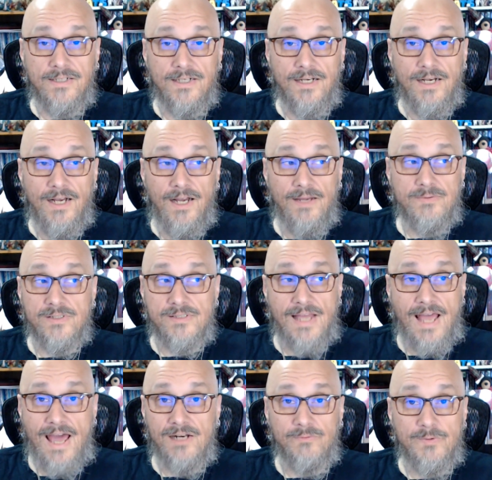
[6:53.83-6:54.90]
I've just
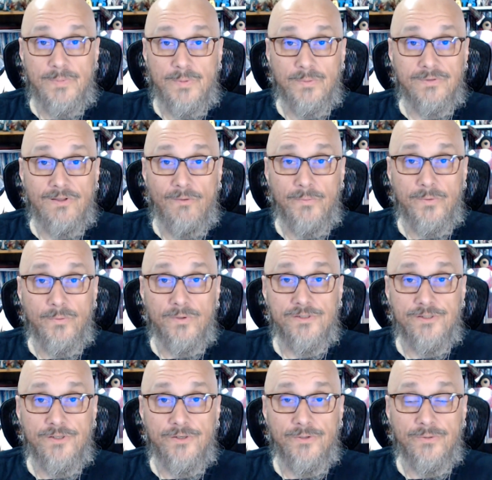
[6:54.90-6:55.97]
had it with people telling me what to
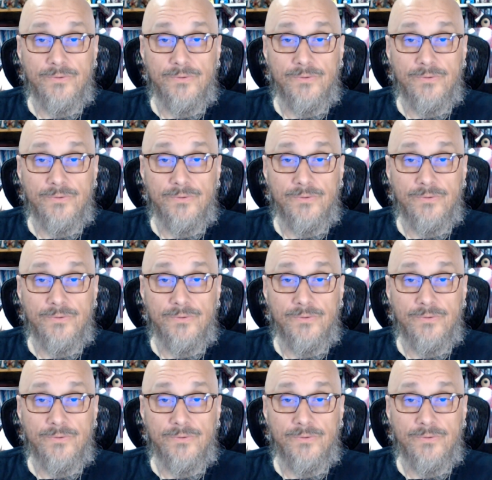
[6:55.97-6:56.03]
do.